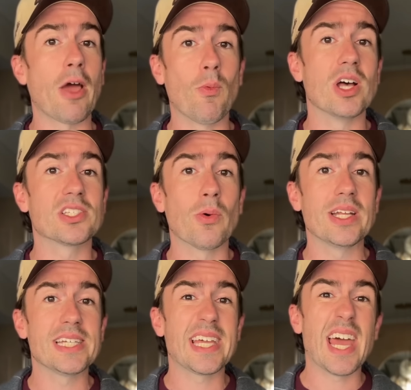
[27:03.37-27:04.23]
was
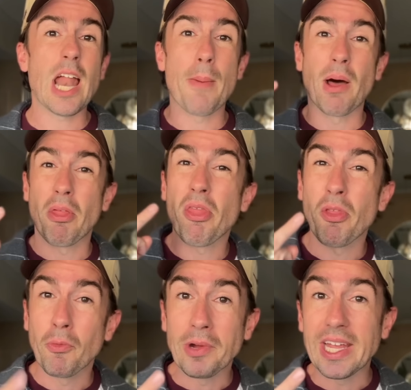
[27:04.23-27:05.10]
going to get about
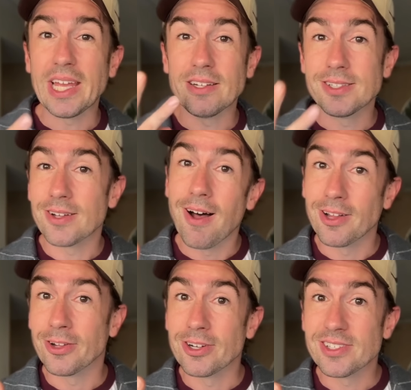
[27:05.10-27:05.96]

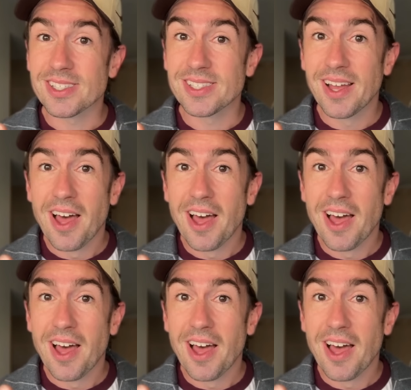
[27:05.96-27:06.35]
$3.